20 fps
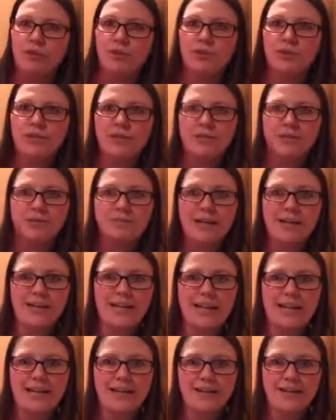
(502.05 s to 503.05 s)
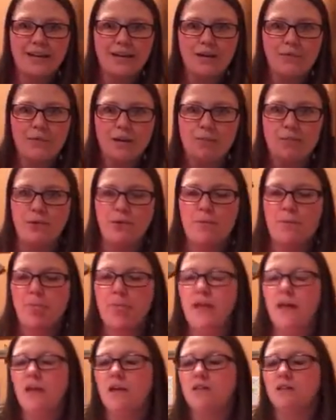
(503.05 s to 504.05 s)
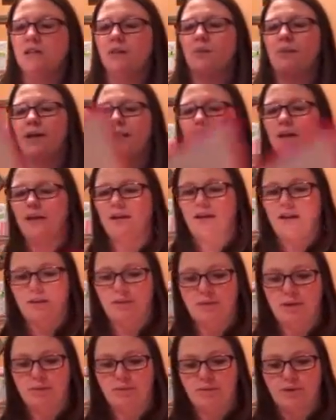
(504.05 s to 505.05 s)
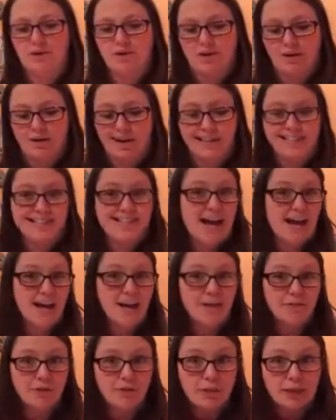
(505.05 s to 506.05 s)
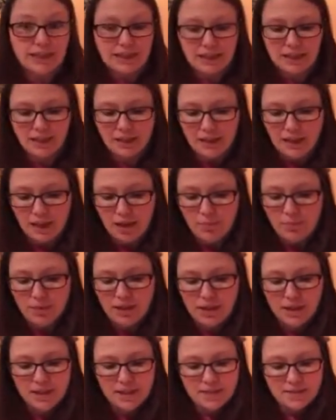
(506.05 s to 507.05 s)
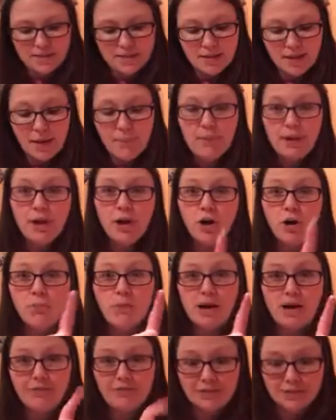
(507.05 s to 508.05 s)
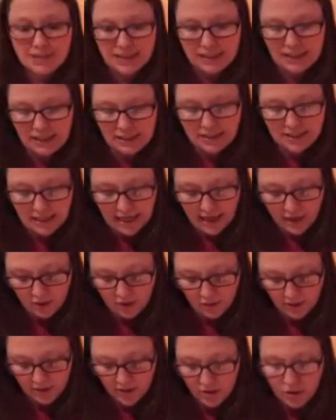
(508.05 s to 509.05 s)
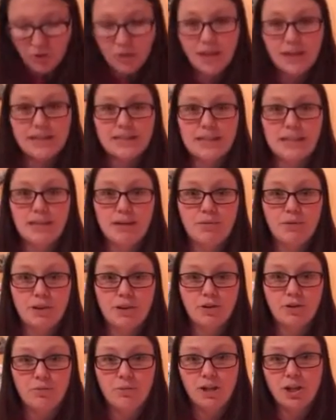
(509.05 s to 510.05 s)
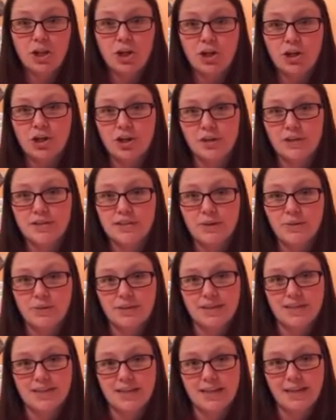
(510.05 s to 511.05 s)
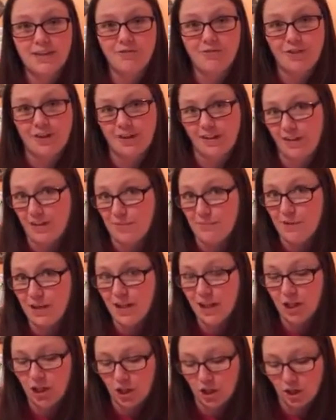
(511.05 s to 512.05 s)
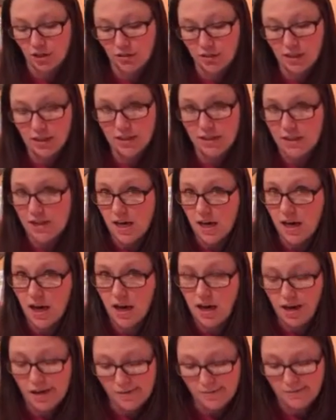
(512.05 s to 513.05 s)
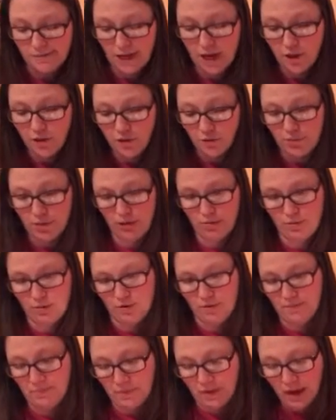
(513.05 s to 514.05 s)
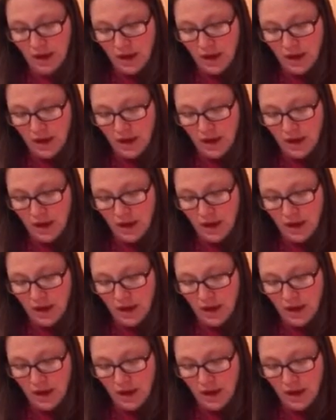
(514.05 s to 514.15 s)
But this is my 90-day people. So my 90-day people, it's not everybody, but it is my home office leads. I always hold on to them a little bit longer because I want to stay in front of them longer than the other people.